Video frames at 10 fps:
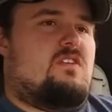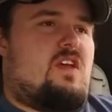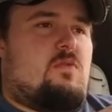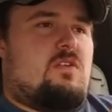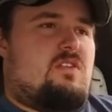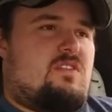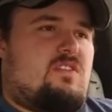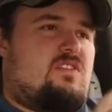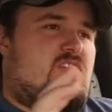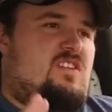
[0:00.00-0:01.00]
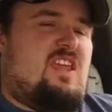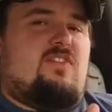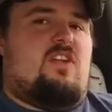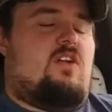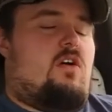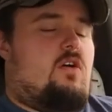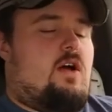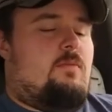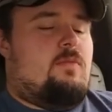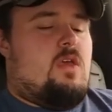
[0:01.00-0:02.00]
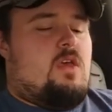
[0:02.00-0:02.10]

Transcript: It kind of just even it all out.